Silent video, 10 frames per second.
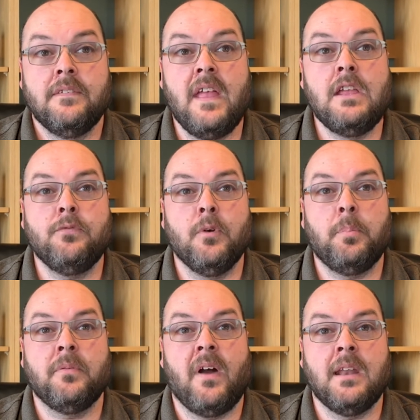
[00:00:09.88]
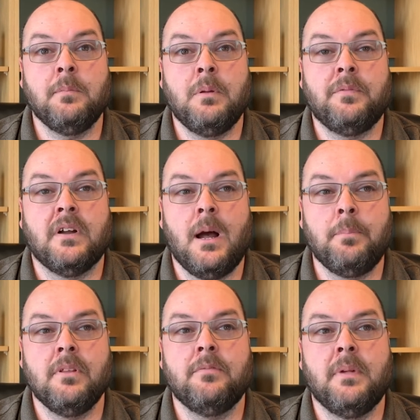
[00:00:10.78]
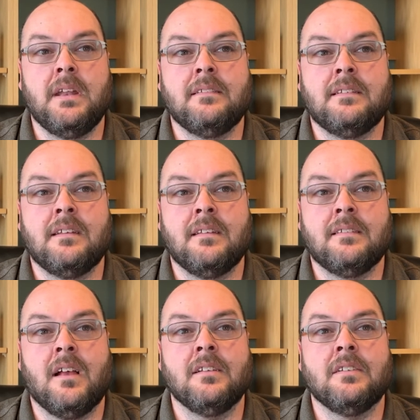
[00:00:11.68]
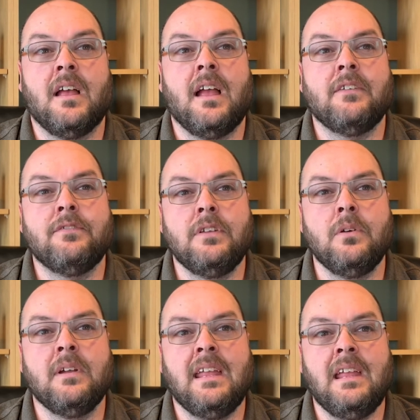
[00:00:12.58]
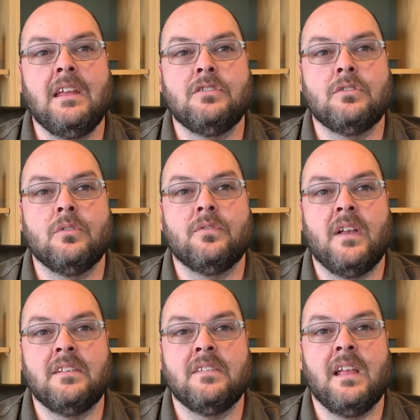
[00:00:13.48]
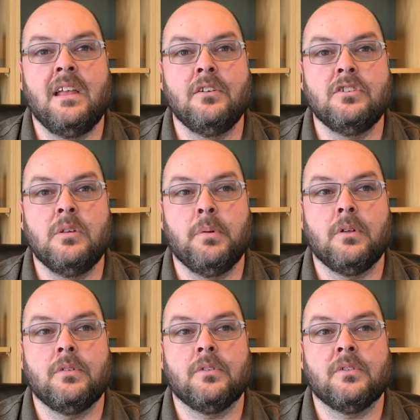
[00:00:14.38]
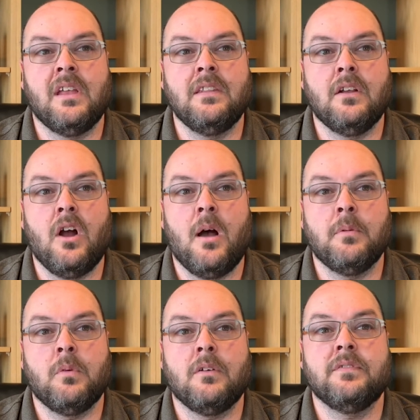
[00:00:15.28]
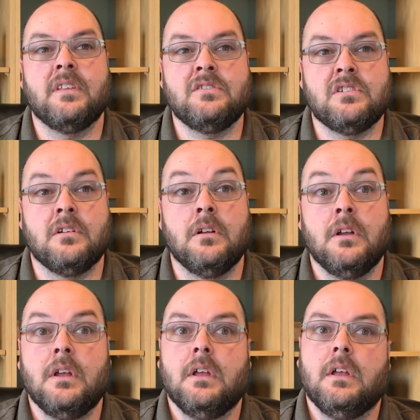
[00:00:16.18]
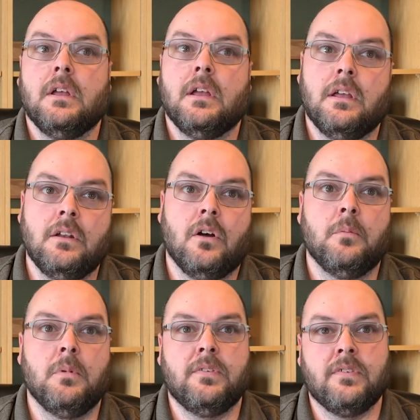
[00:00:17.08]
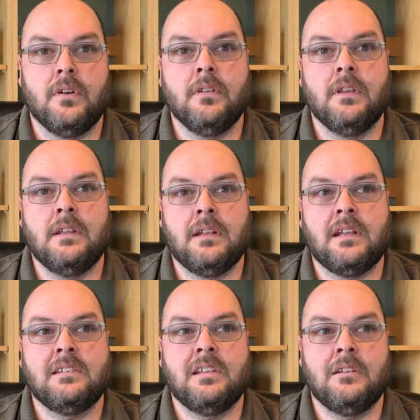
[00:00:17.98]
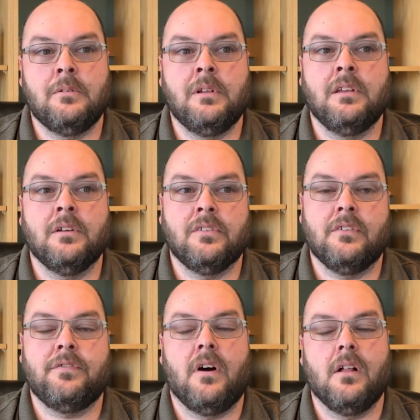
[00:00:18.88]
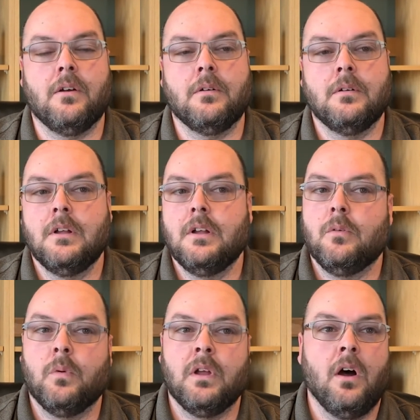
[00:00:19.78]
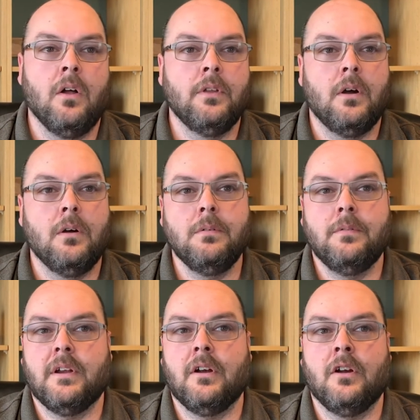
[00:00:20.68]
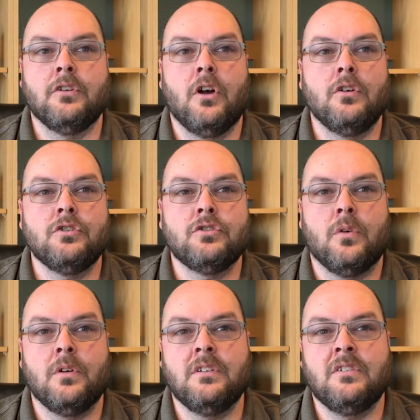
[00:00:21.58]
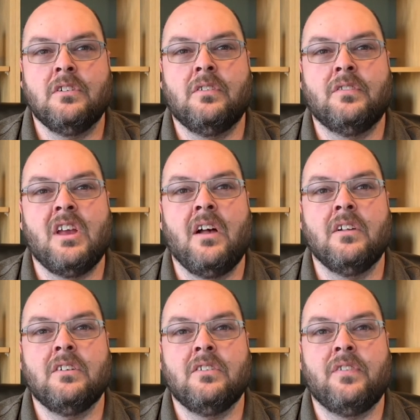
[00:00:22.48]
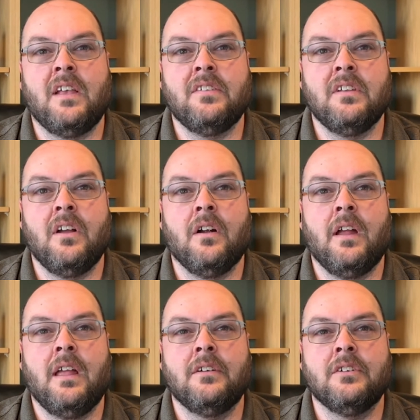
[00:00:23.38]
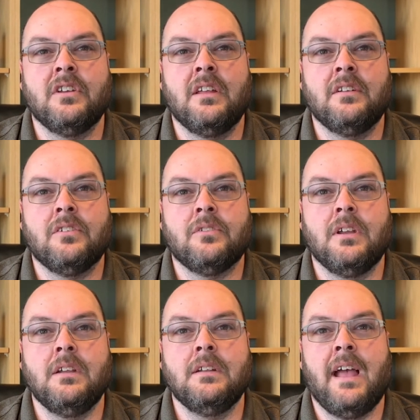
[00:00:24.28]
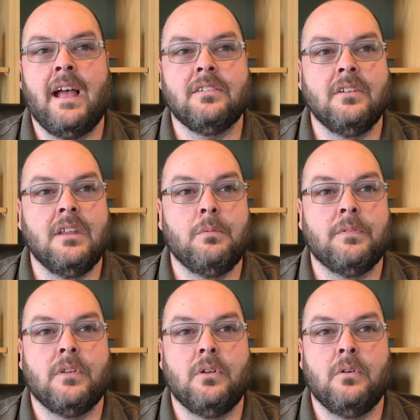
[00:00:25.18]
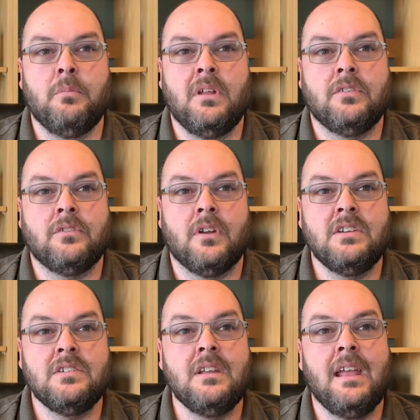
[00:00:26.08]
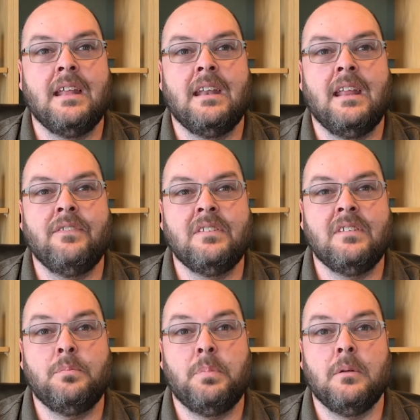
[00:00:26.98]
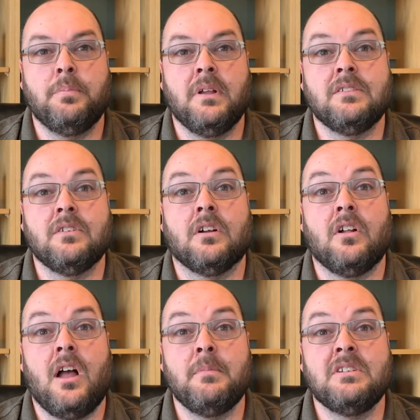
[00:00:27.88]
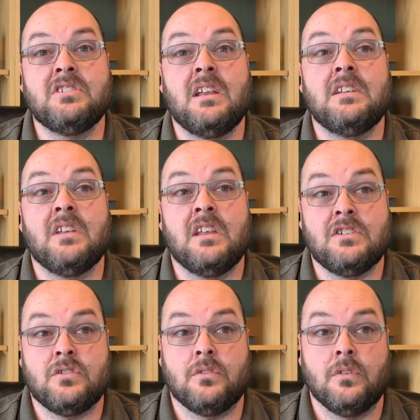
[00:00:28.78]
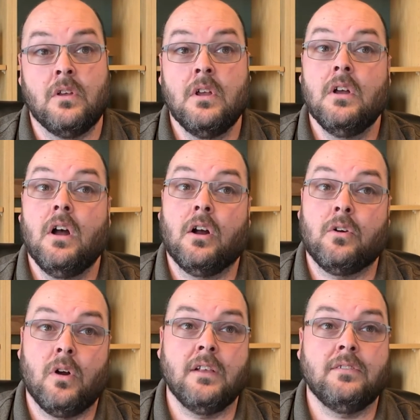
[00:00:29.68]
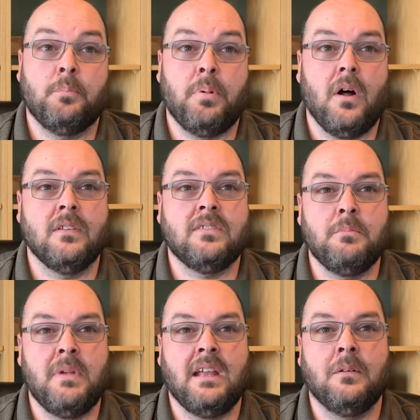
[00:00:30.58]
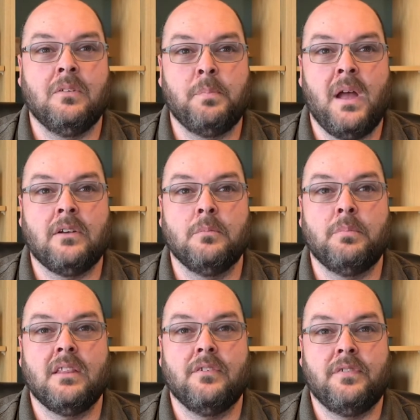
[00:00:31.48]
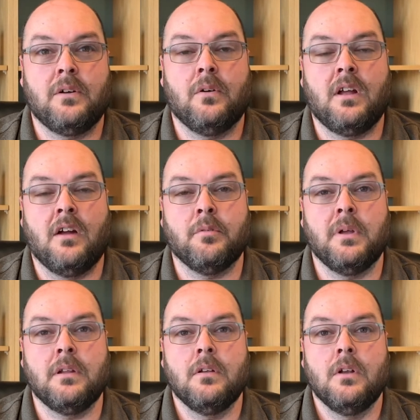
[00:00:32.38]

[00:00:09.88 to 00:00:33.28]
Thank you for providing me with a couple of minutes to discuss a few key issues facing energy producers in the Commonwealth this year and almost certainly in the continuing years that follow. We all know there are no shortages of challenges facing our energy industry nationally with the new administration and an emphasis being placed on climate change issues across the policy-making spectrum by the federal government.